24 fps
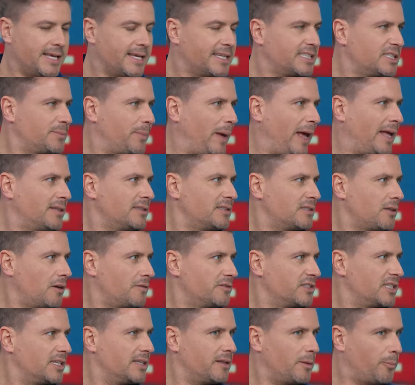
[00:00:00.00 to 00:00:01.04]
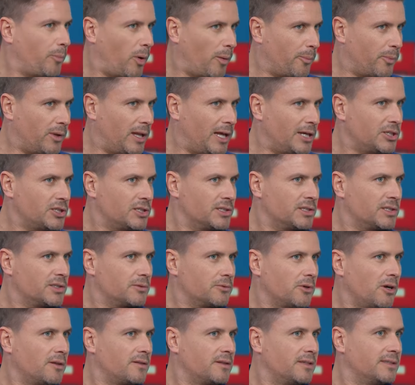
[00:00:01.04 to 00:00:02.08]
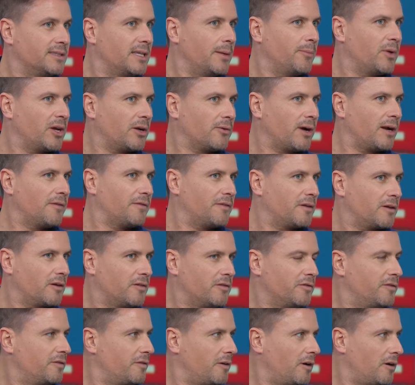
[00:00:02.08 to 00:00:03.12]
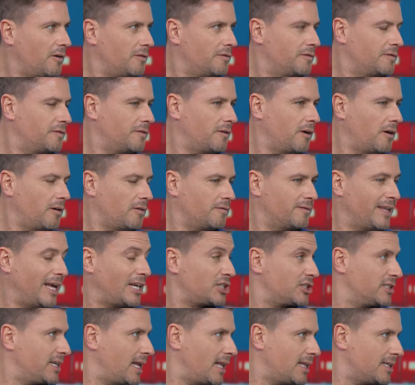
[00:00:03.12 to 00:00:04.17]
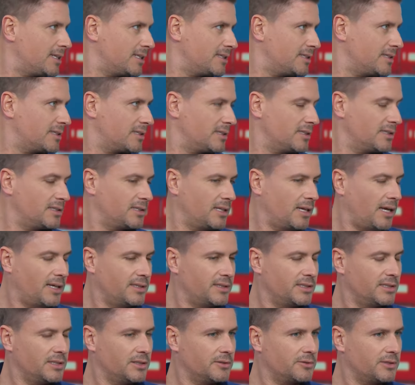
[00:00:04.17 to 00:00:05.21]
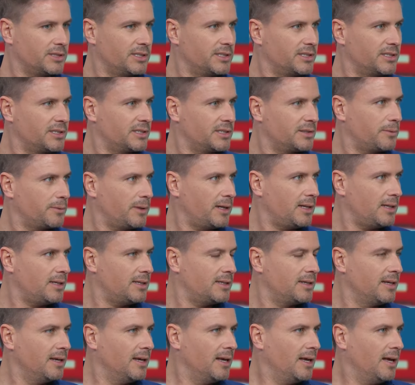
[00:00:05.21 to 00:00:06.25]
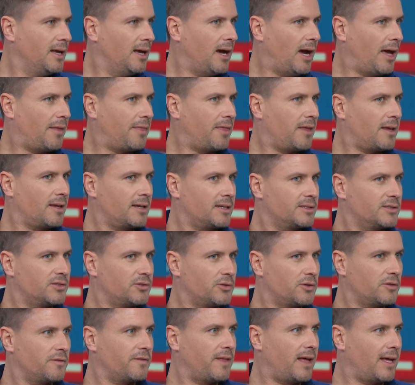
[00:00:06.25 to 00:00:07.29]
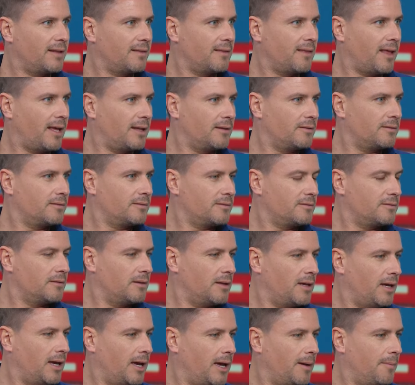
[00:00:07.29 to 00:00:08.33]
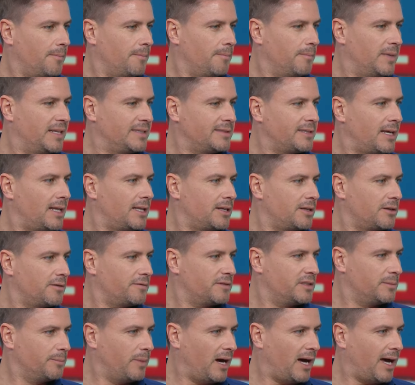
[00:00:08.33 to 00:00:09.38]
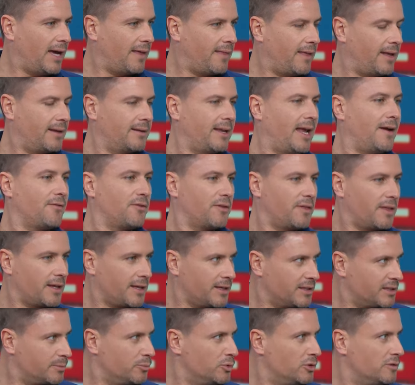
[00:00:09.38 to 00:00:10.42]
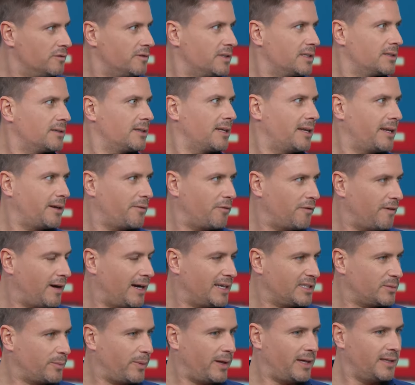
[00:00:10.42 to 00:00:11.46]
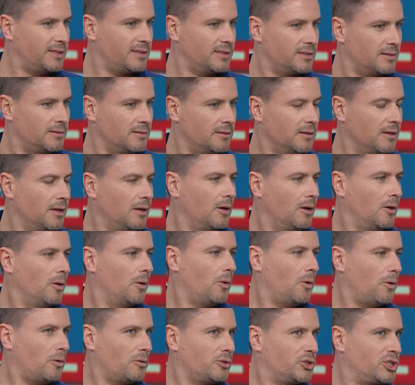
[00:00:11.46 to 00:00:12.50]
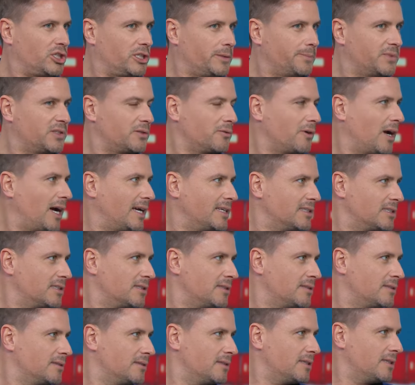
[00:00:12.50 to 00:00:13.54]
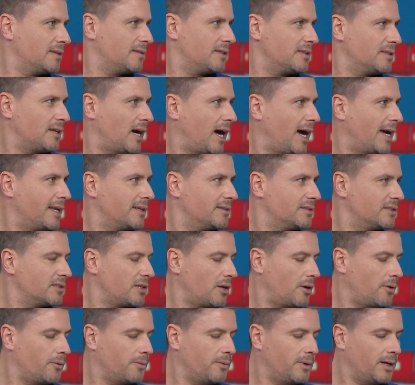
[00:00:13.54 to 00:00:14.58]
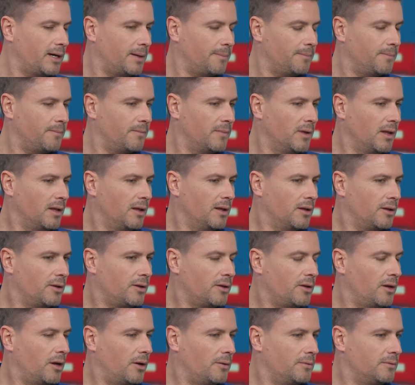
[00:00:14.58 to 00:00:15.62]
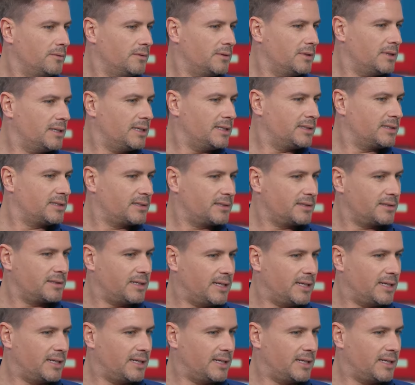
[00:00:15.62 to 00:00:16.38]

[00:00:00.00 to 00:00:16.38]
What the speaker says: expands, obviously the population has grown, the demographic of nationalities has increased as well. And I think it's sort of that mentality of Dubai, that everything is moving at a fast pace and all ships rise in the tide. So. You know, it's